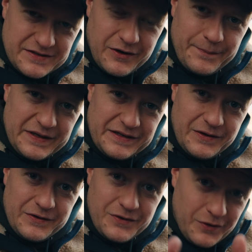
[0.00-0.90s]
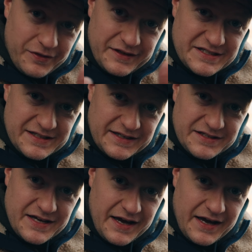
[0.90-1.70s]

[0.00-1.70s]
opinion on this lens